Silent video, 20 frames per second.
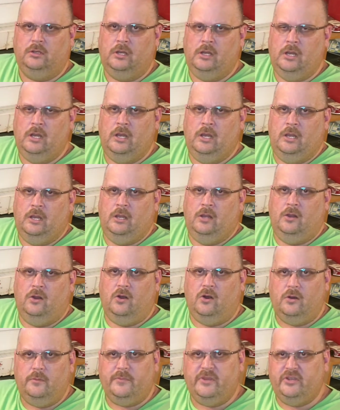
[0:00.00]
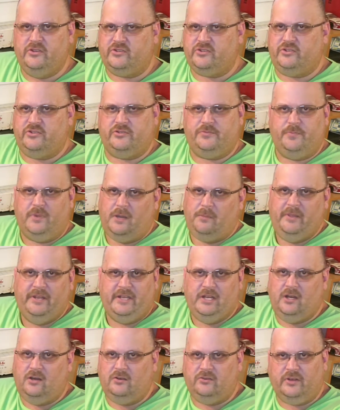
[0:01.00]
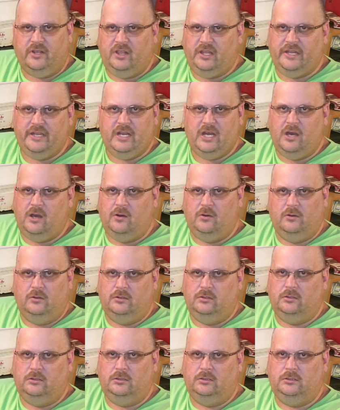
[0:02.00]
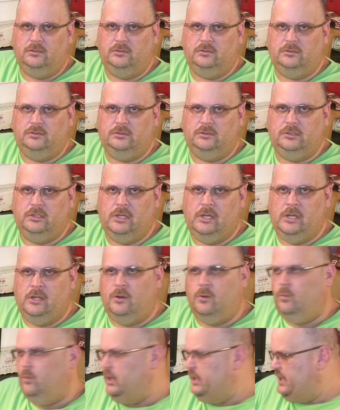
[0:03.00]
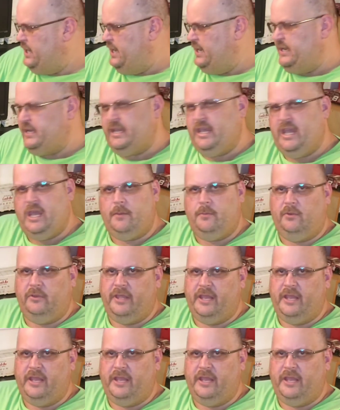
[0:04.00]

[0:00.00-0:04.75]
Home users probably don't really know what kind of cable they got.